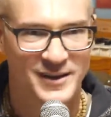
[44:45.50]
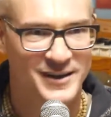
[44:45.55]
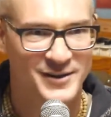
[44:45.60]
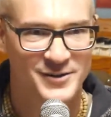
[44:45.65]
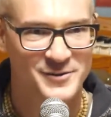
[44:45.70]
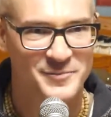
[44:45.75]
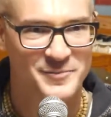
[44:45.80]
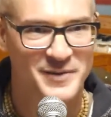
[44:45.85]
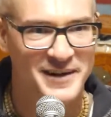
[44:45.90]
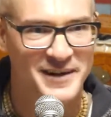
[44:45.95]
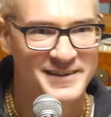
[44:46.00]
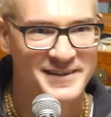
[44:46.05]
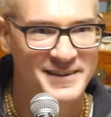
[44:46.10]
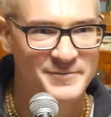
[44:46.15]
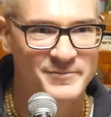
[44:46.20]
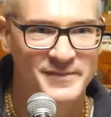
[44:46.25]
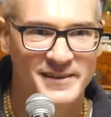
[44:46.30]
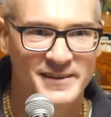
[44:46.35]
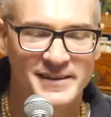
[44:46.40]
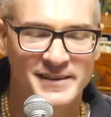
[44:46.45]
break
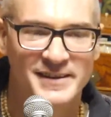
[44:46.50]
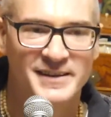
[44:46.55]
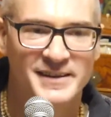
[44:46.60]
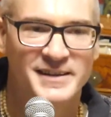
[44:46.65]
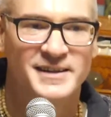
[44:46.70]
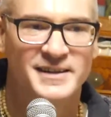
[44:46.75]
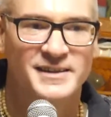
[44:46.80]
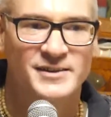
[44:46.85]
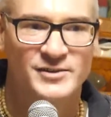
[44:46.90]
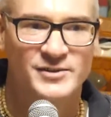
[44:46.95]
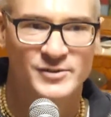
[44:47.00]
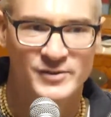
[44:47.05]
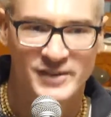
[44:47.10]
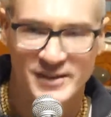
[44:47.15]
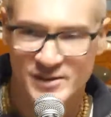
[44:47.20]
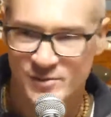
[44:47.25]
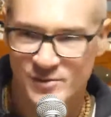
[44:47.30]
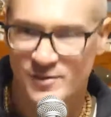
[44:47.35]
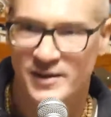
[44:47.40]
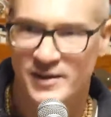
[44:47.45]
them. So
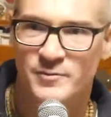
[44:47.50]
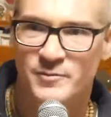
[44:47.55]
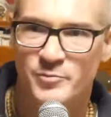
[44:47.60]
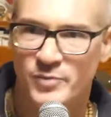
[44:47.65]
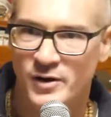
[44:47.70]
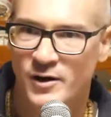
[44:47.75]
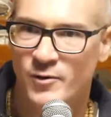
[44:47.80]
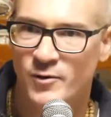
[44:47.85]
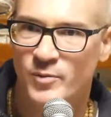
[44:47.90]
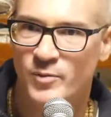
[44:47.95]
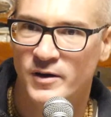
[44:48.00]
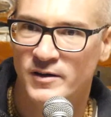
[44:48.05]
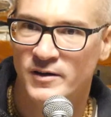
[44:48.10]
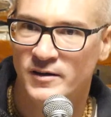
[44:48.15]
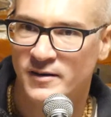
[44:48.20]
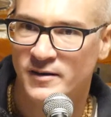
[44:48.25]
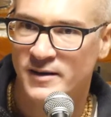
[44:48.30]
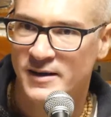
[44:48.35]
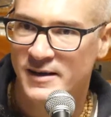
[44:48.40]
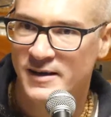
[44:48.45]
that's why Prabhupada
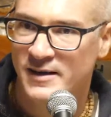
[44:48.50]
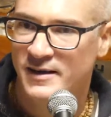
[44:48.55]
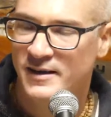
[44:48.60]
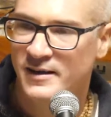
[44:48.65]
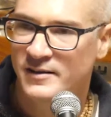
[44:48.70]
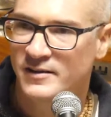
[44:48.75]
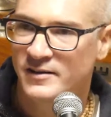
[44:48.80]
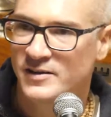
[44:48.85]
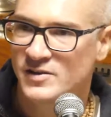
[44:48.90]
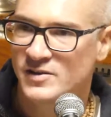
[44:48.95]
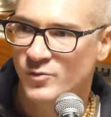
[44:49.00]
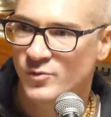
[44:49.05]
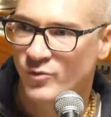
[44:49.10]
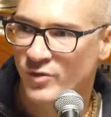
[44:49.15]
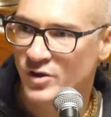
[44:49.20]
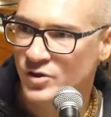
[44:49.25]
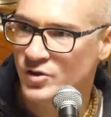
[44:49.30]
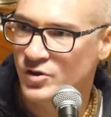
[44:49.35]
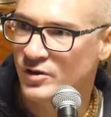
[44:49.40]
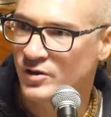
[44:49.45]
had this
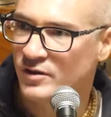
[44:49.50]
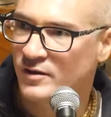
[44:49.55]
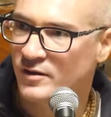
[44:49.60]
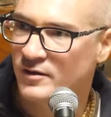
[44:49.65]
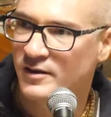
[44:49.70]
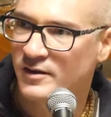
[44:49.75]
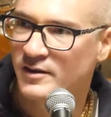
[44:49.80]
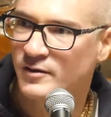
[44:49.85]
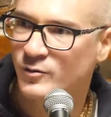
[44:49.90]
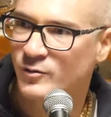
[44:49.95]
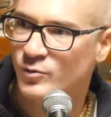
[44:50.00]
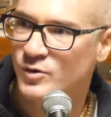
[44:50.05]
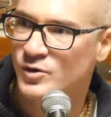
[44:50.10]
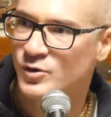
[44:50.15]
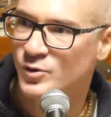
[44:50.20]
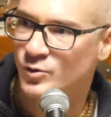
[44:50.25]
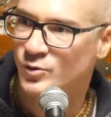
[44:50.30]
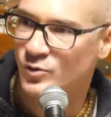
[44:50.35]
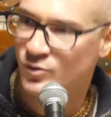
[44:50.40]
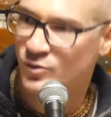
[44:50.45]
vision that we
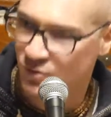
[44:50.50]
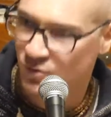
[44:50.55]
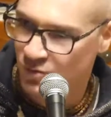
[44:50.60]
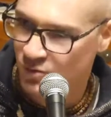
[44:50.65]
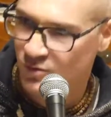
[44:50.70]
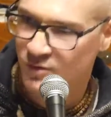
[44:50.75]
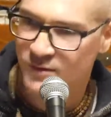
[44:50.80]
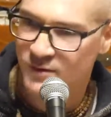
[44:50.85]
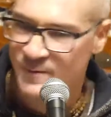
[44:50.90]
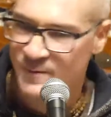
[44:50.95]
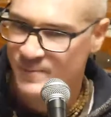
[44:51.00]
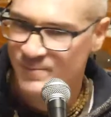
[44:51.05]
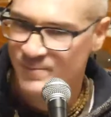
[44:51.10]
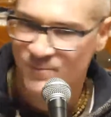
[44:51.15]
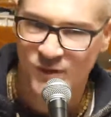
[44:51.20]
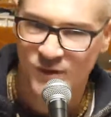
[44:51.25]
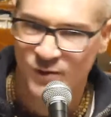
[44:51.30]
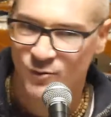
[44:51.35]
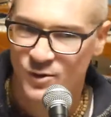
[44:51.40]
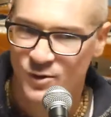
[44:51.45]
should
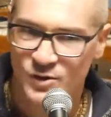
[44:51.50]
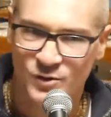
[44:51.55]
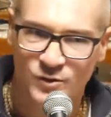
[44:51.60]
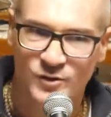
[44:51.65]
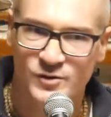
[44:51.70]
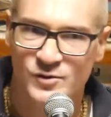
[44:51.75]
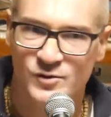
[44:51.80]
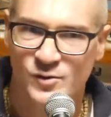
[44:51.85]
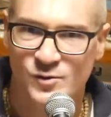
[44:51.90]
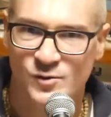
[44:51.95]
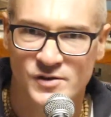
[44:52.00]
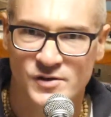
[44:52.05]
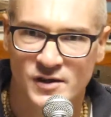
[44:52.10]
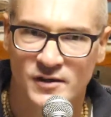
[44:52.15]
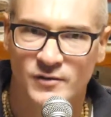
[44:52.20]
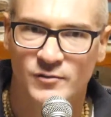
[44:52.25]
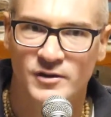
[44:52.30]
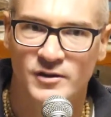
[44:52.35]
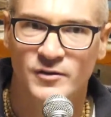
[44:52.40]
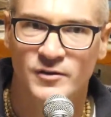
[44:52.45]
we should associate
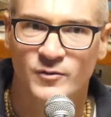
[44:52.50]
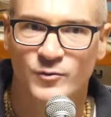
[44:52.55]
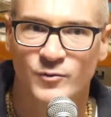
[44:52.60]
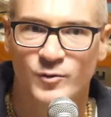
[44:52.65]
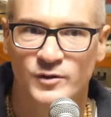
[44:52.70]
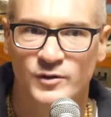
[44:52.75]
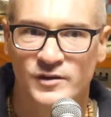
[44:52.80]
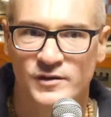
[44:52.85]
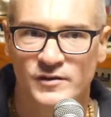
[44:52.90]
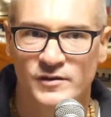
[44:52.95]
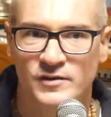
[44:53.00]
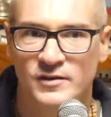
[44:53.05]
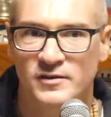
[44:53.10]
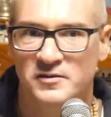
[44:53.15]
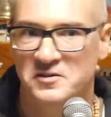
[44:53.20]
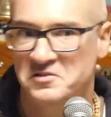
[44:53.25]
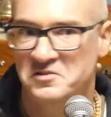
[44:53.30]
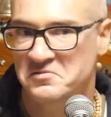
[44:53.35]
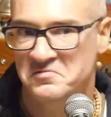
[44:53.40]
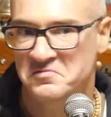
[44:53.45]
with devotees,
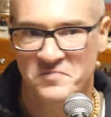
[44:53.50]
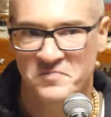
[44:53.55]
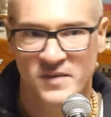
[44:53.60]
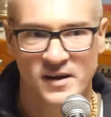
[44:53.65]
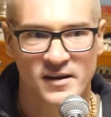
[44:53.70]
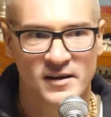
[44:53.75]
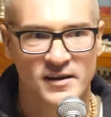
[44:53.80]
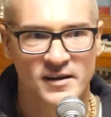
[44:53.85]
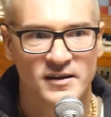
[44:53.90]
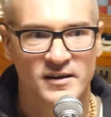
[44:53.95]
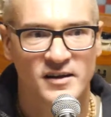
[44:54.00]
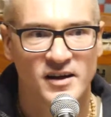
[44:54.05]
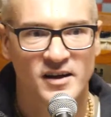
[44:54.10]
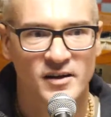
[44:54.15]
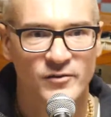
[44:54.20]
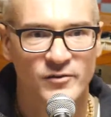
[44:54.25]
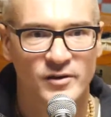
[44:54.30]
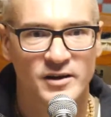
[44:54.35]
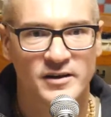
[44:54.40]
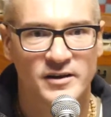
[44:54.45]
and
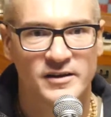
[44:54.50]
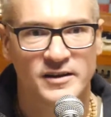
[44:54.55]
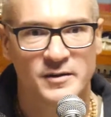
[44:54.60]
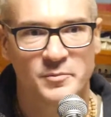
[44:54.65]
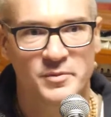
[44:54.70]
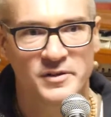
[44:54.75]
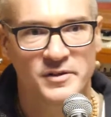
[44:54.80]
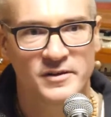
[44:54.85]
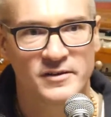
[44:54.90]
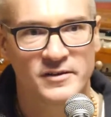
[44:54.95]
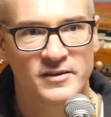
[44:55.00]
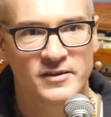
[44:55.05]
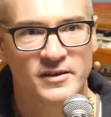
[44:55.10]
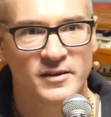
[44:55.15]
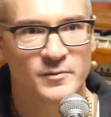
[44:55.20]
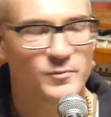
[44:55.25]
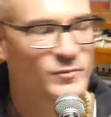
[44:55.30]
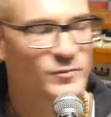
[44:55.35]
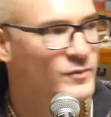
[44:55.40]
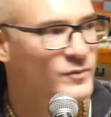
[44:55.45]
I'm very happy that
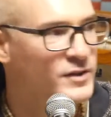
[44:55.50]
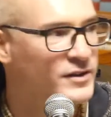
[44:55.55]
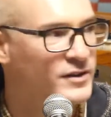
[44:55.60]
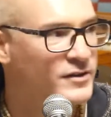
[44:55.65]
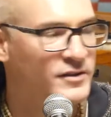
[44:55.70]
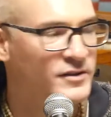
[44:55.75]
I'm in